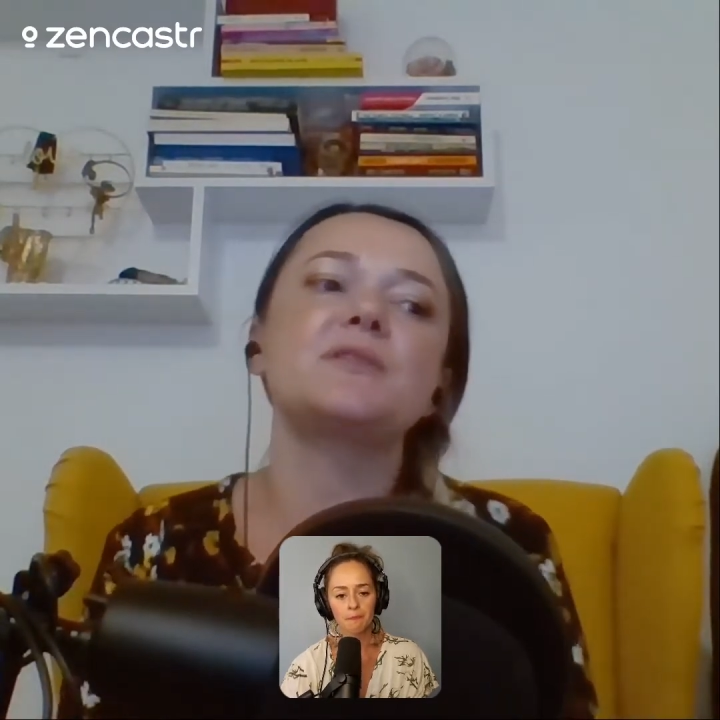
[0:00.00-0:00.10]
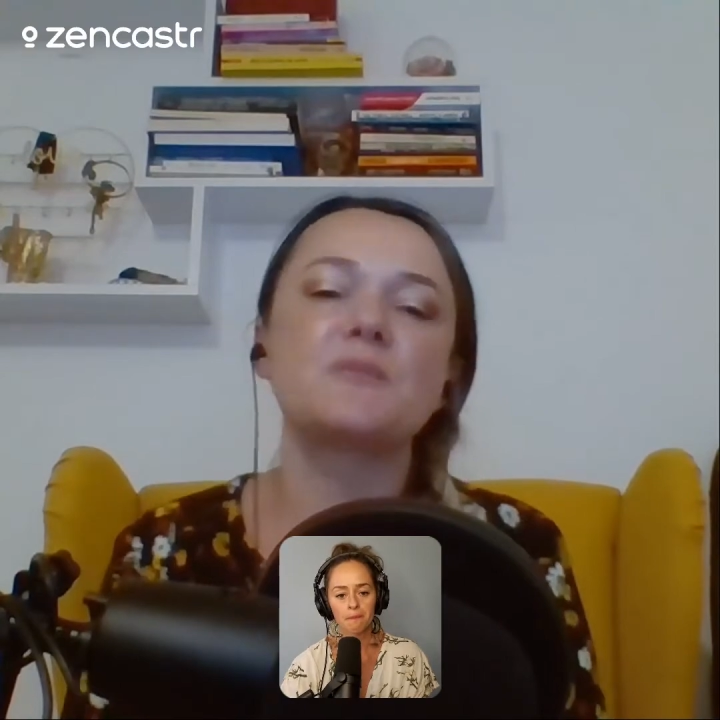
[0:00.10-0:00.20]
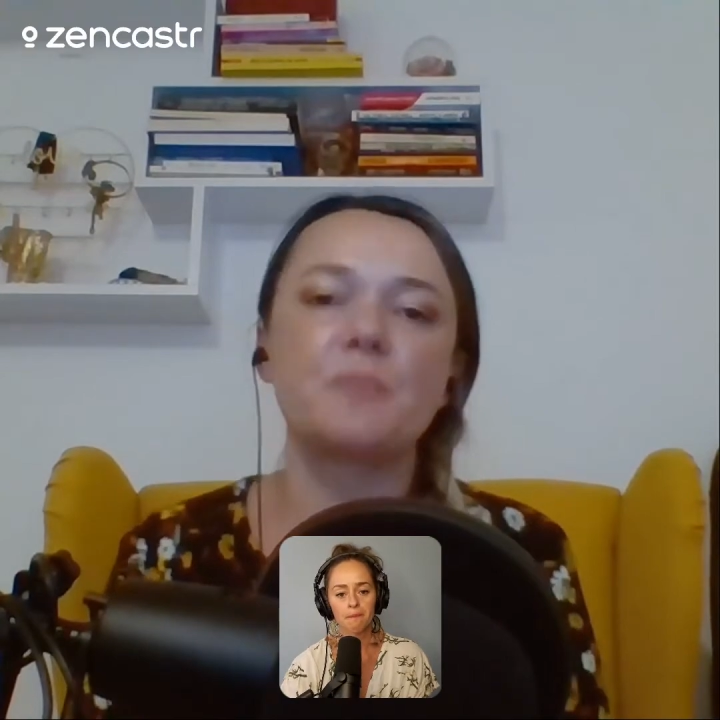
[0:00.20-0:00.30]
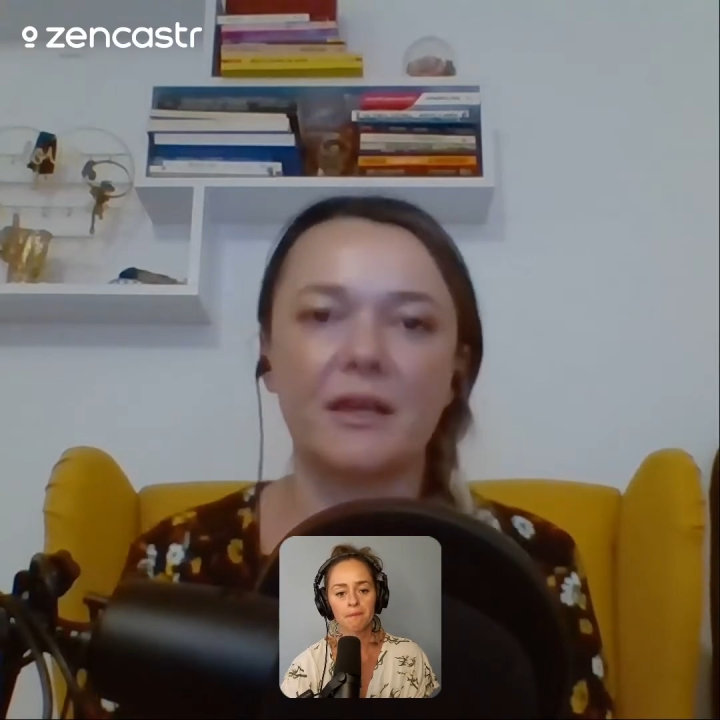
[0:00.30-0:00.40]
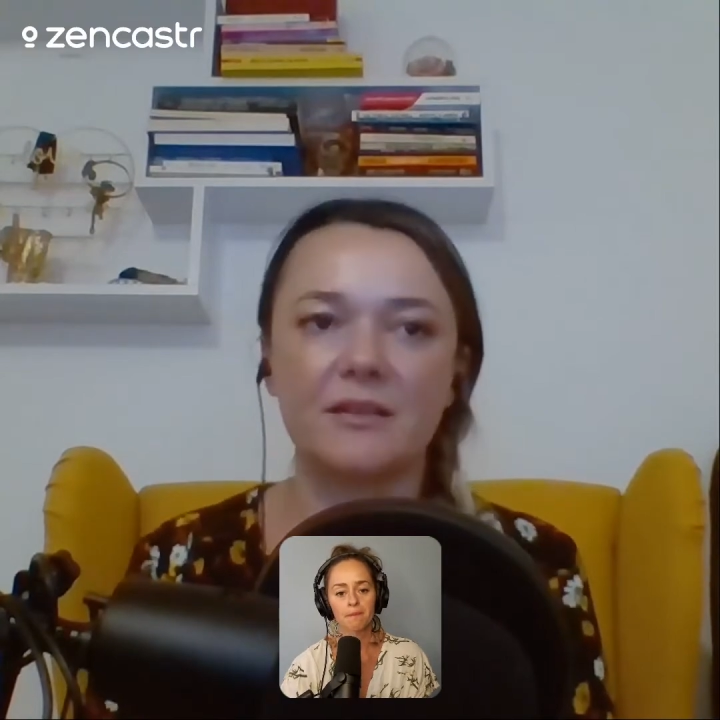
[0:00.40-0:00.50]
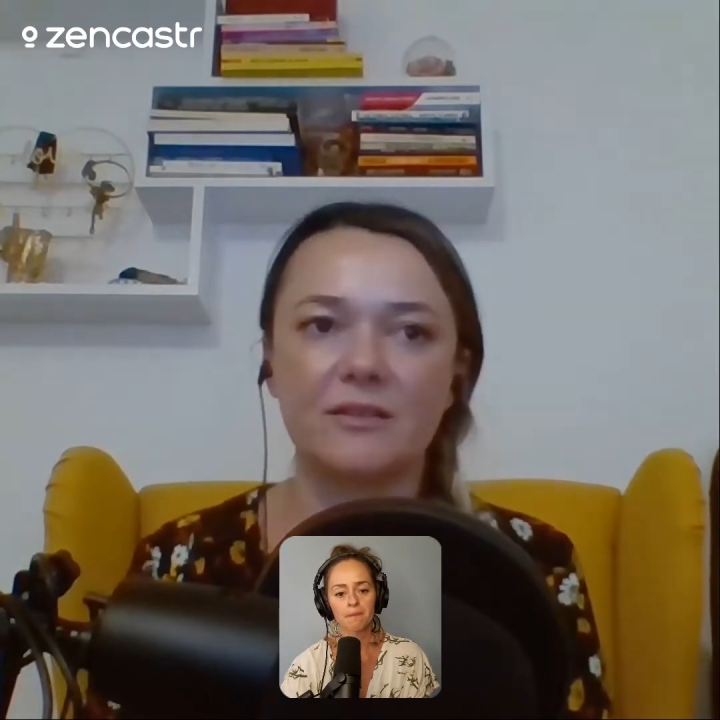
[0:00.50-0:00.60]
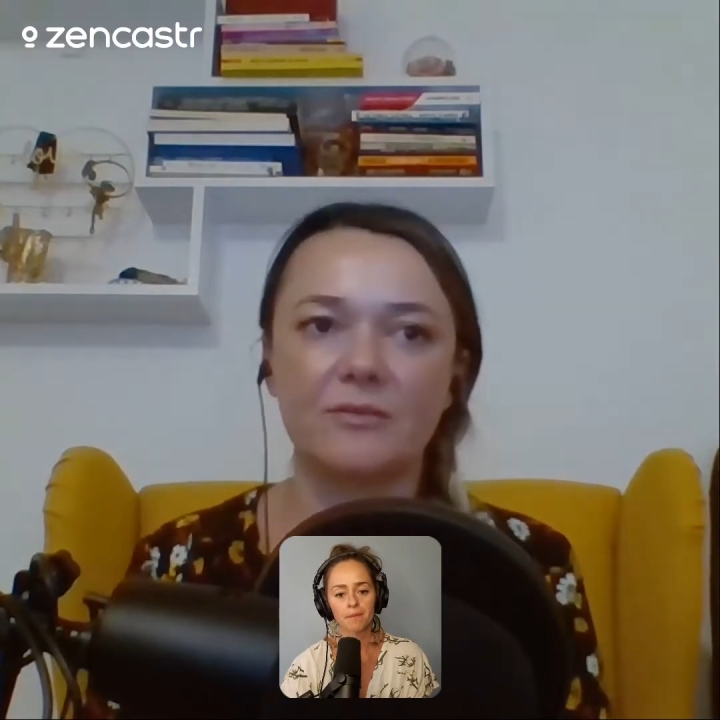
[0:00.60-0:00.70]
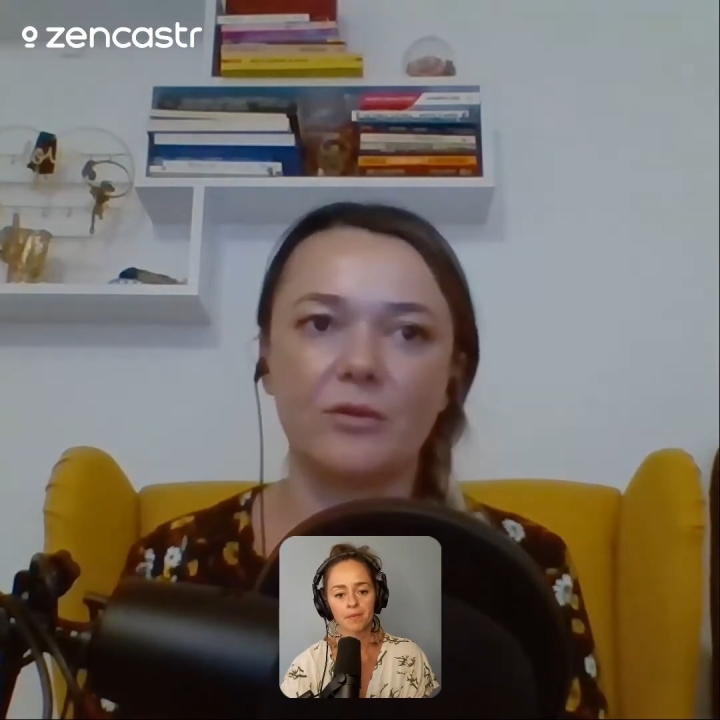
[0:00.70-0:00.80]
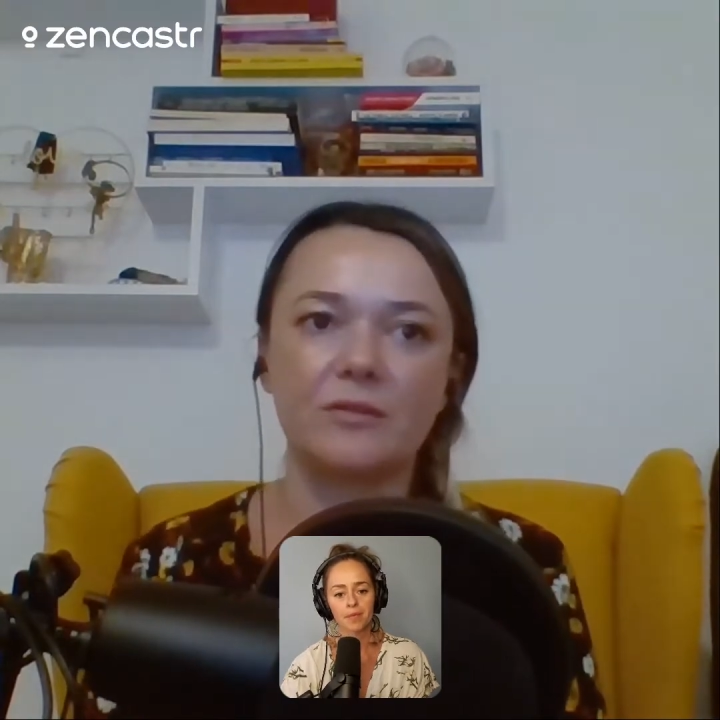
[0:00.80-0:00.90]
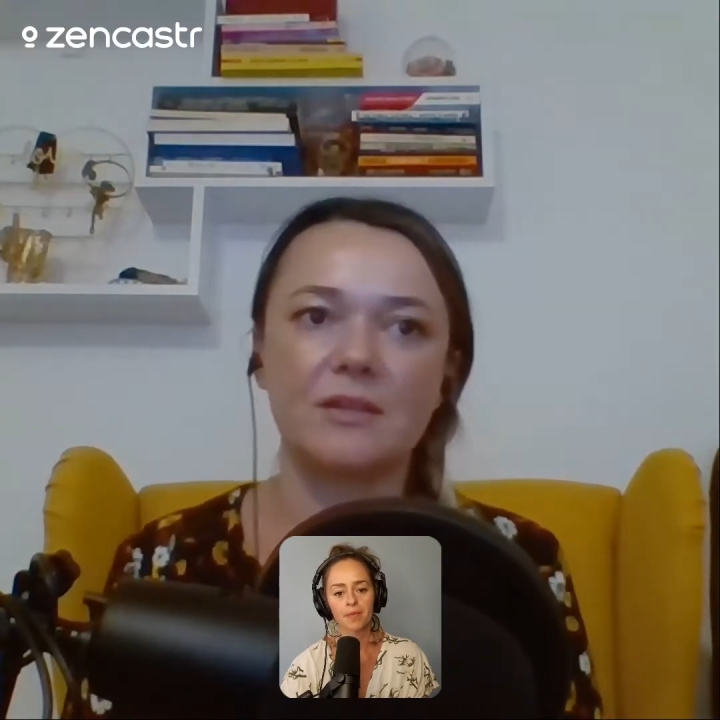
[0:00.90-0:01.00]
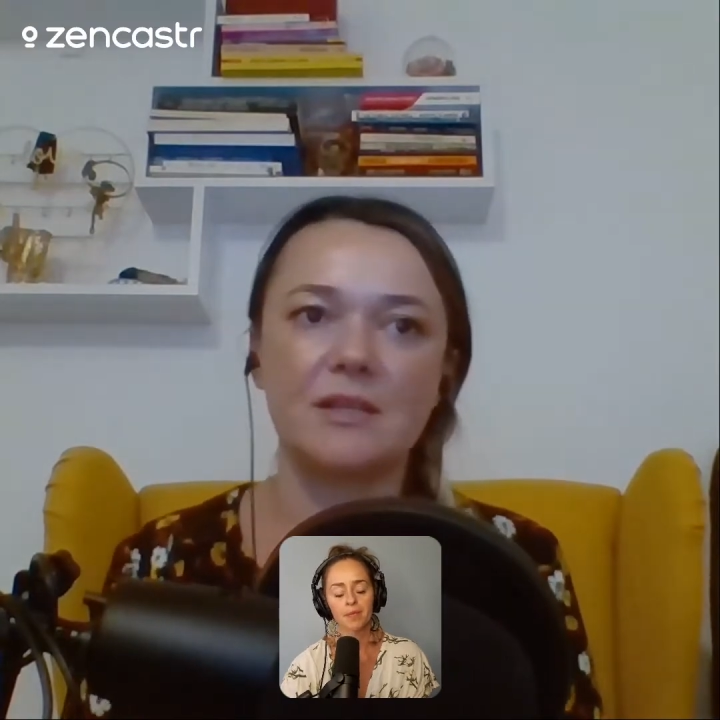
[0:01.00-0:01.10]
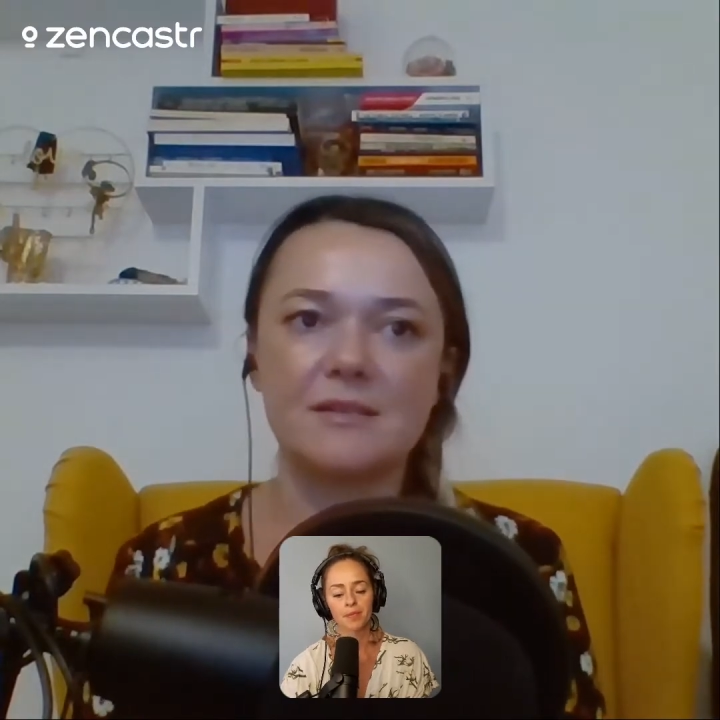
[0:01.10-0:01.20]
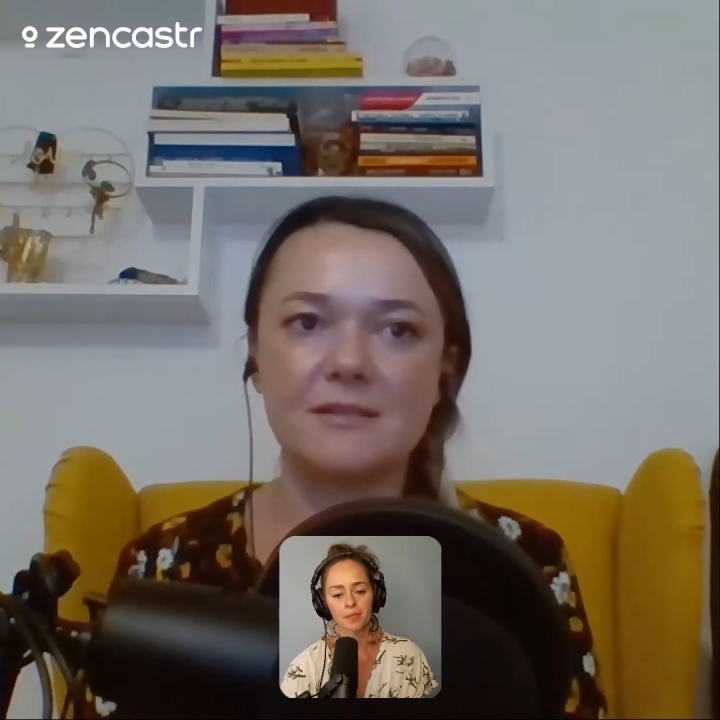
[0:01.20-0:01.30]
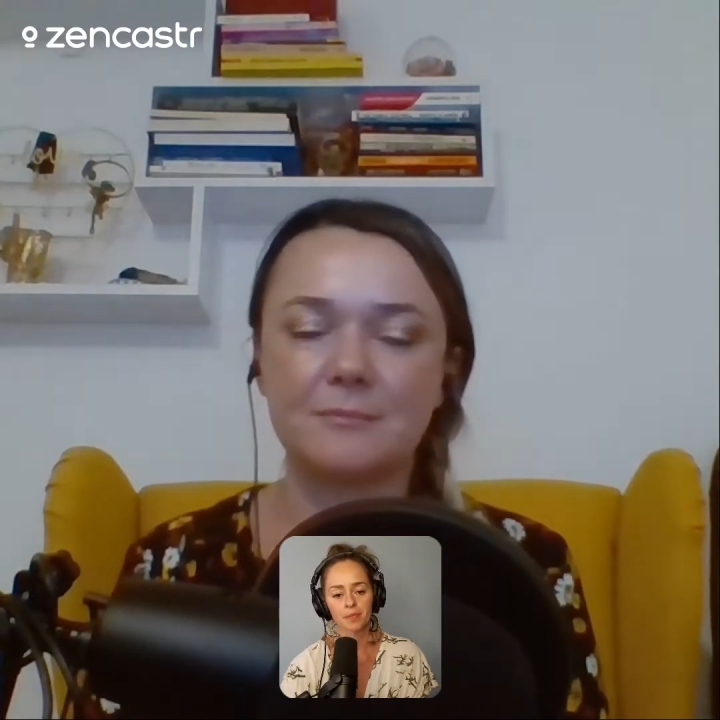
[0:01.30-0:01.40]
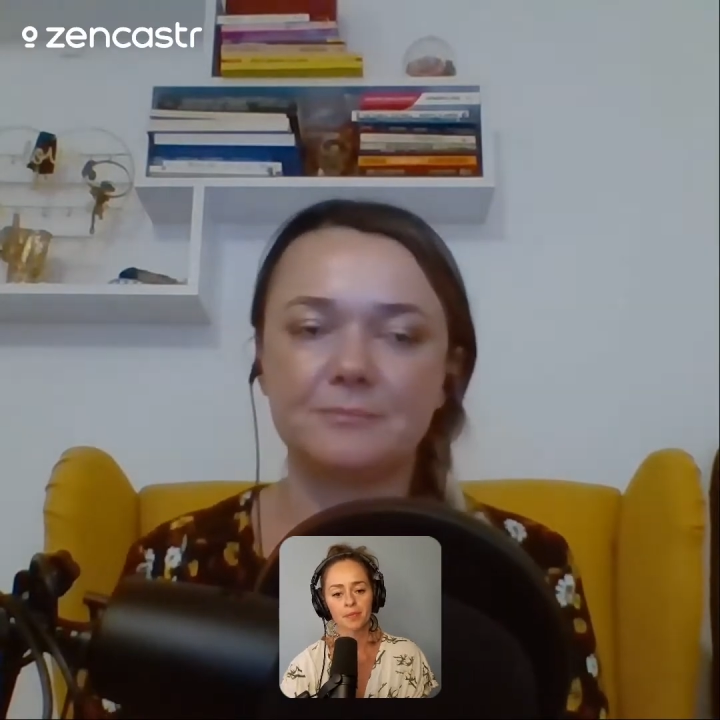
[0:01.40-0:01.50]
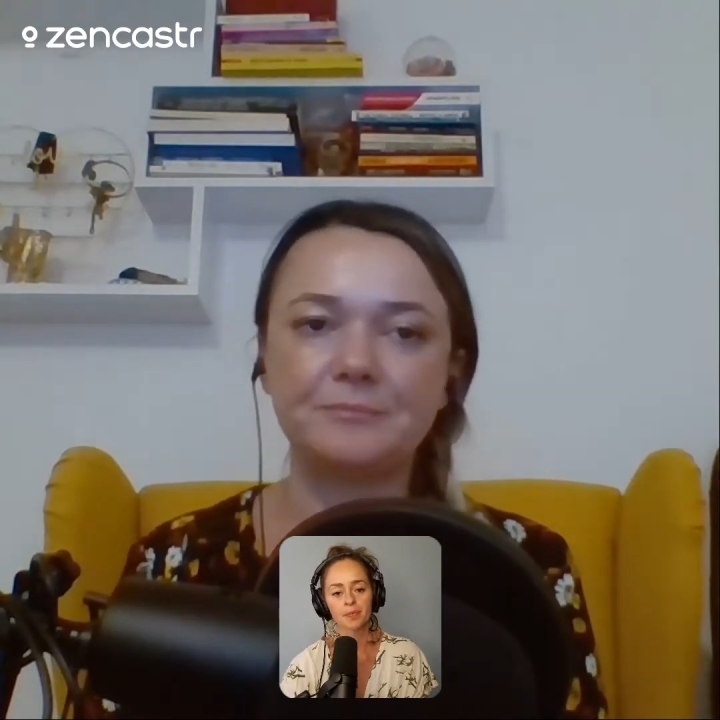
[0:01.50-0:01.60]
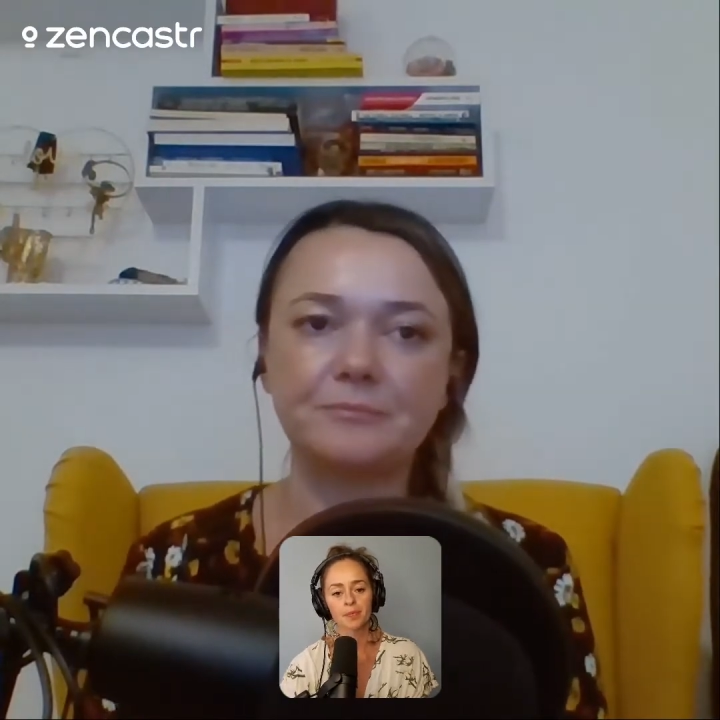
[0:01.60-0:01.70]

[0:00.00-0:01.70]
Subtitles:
perspective on this?